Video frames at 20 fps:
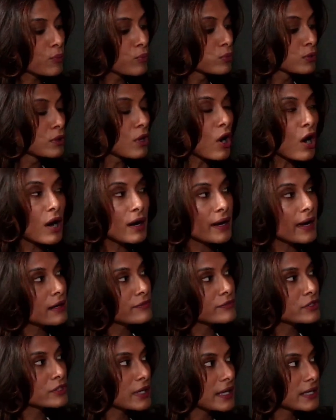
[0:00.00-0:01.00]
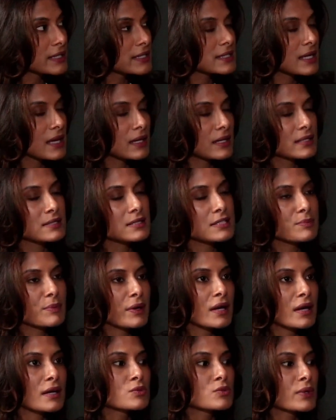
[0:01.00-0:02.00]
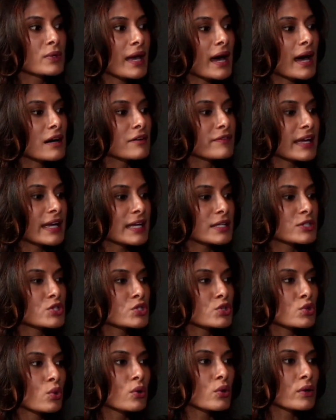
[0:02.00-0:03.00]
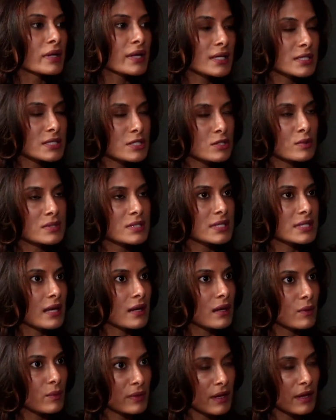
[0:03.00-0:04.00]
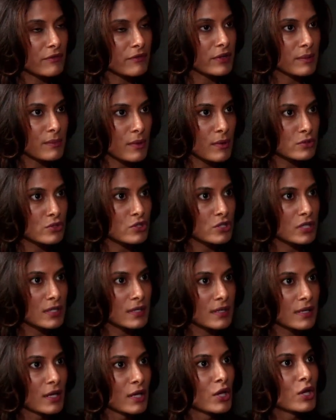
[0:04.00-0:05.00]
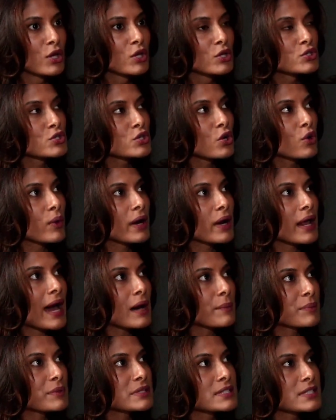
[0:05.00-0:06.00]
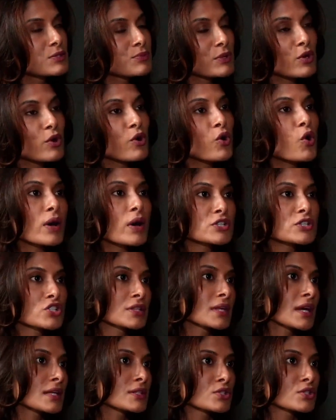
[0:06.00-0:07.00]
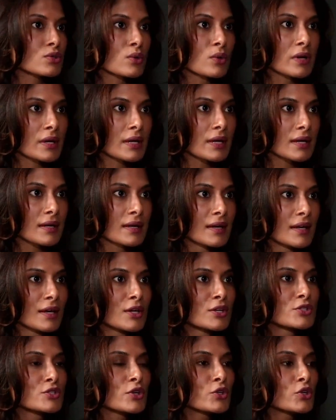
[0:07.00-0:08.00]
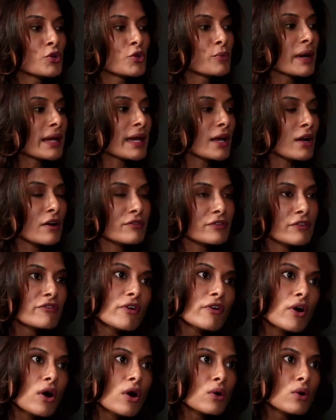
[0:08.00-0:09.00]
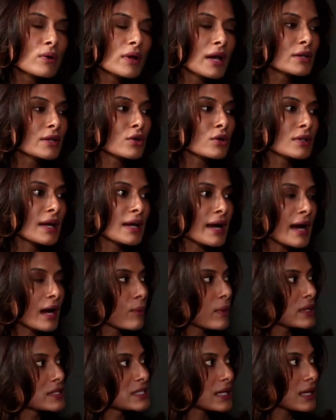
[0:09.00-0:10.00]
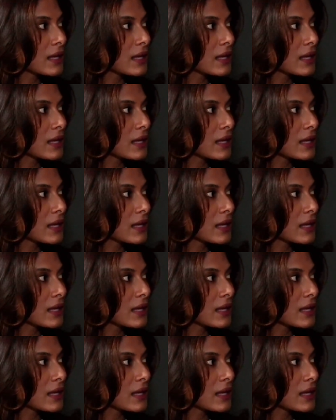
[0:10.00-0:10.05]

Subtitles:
long after 90 seconds? Is because we have a story associated with every emotion. So what happens is we don't question that story. So you might get off the phone and you're like, I want to